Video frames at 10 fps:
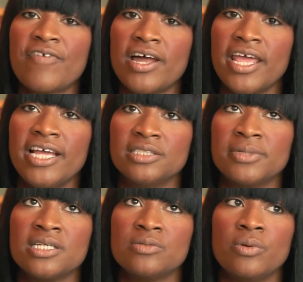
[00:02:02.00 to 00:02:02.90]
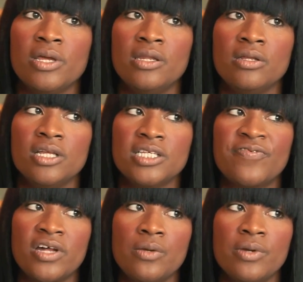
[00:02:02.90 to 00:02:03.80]
find an agent because it's
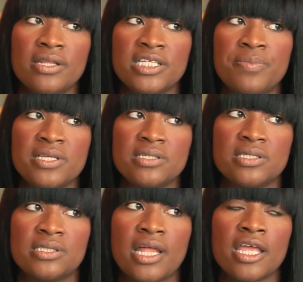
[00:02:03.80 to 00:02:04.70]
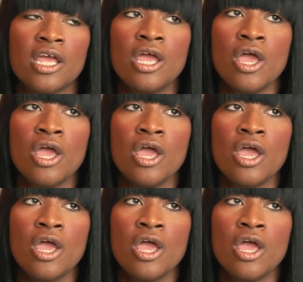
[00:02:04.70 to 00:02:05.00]
funny in this business, it's like